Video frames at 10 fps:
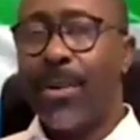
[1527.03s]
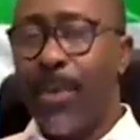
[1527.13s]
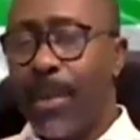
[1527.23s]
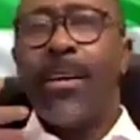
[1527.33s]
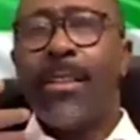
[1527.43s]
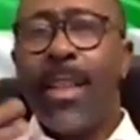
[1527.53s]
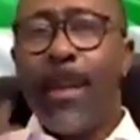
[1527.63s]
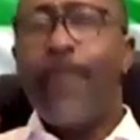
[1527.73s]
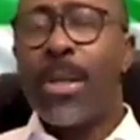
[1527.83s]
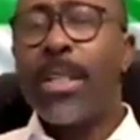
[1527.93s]

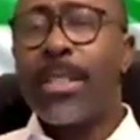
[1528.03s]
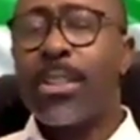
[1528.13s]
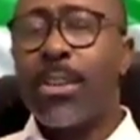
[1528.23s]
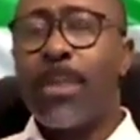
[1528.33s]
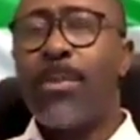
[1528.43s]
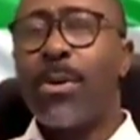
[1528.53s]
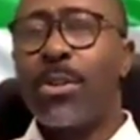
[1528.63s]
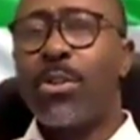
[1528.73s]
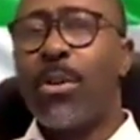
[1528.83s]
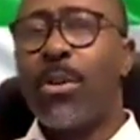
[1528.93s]
Remember, the
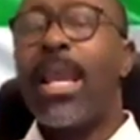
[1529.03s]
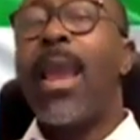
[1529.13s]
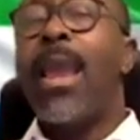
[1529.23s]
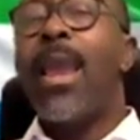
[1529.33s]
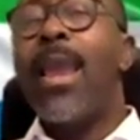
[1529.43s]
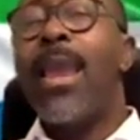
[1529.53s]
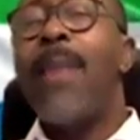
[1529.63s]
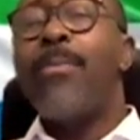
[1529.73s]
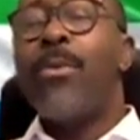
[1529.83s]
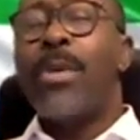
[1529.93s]
police is supposed to be
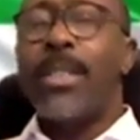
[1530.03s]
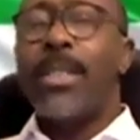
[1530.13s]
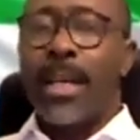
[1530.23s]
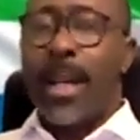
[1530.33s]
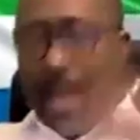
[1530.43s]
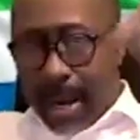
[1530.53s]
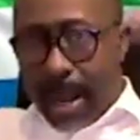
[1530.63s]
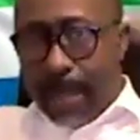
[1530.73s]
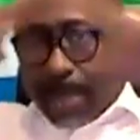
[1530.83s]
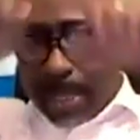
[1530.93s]

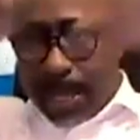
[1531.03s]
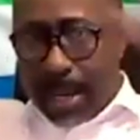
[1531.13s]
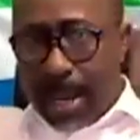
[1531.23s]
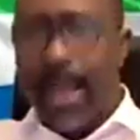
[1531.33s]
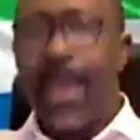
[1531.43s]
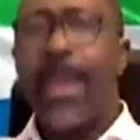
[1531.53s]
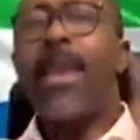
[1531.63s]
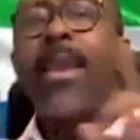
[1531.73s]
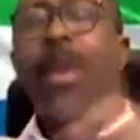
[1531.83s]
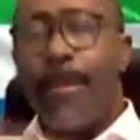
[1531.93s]
apolitical, a capital
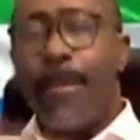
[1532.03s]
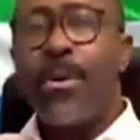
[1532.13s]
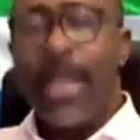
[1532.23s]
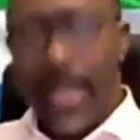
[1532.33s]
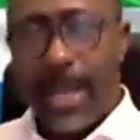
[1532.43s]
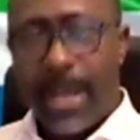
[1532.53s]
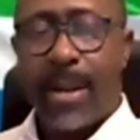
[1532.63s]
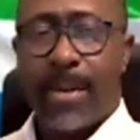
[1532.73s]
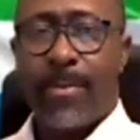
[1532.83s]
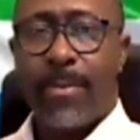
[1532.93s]
A
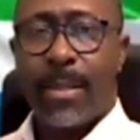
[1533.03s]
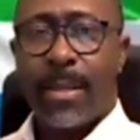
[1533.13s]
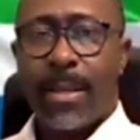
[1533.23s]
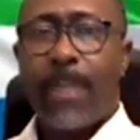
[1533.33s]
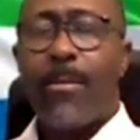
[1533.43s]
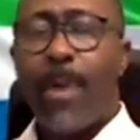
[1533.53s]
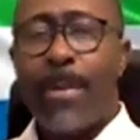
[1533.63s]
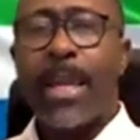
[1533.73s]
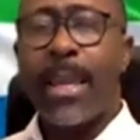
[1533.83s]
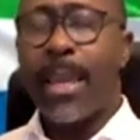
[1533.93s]
political, but
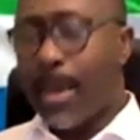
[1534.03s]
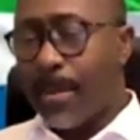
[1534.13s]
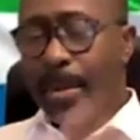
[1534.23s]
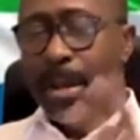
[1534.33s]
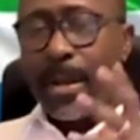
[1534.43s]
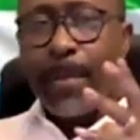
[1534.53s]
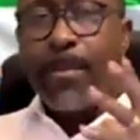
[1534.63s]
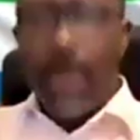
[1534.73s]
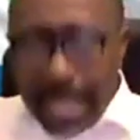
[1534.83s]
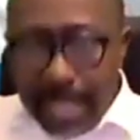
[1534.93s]
became
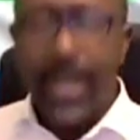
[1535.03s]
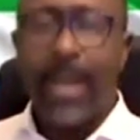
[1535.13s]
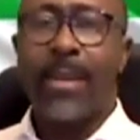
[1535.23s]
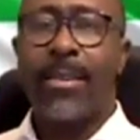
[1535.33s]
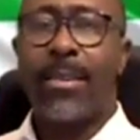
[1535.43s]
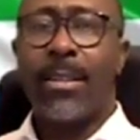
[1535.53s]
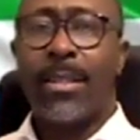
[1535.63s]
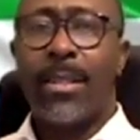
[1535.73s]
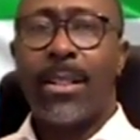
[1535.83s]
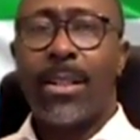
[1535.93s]
political,
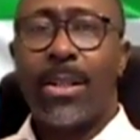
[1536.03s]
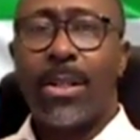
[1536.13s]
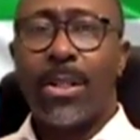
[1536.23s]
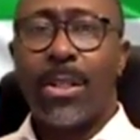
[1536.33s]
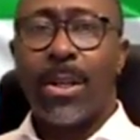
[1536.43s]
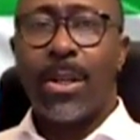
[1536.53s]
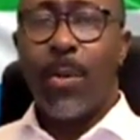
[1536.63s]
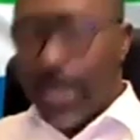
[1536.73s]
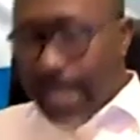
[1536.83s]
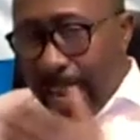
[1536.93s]

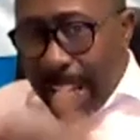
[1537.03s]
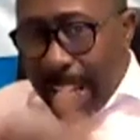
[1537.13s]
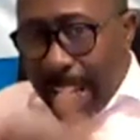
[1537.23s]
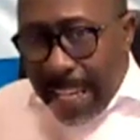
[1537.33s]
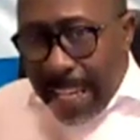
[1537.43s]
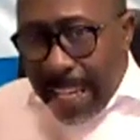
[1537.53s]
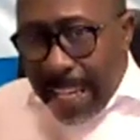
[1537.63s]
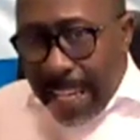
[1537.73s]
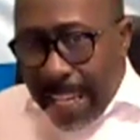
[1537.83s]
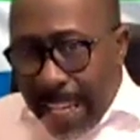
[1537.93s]
was
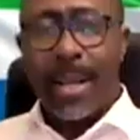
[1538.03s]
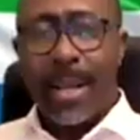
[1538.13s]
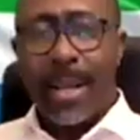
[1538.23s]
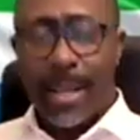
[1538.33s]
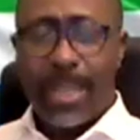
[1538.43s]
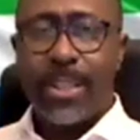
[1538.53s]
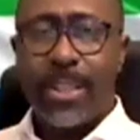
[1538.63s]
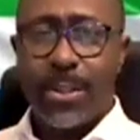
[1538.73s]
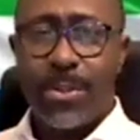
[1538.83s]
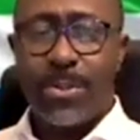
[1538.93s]
engaged in political
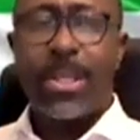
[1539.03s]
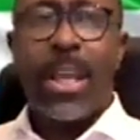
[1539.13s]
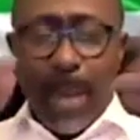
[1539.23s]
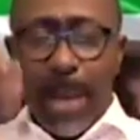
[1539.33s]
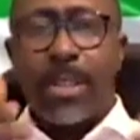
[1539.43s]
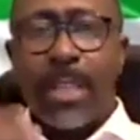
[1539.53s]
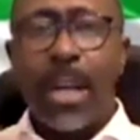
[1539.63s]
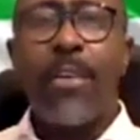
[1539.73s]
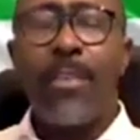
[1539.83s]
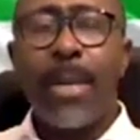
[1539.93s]
issues because
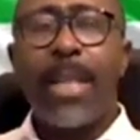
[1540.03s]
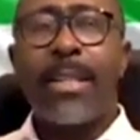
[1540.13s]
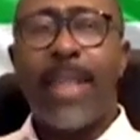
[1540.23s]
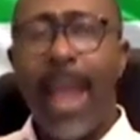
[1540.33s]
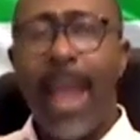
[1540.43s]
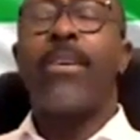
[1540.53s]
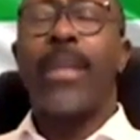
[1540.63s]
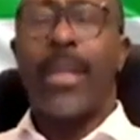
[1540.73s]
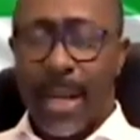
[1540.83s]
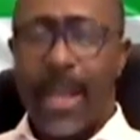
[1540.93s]
the government then
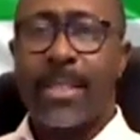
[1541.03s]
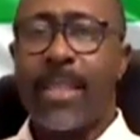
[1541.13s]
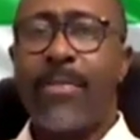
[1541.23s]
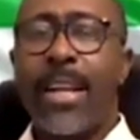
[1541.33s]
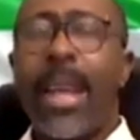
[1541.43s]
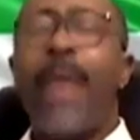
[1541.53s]
under Siaka Stevens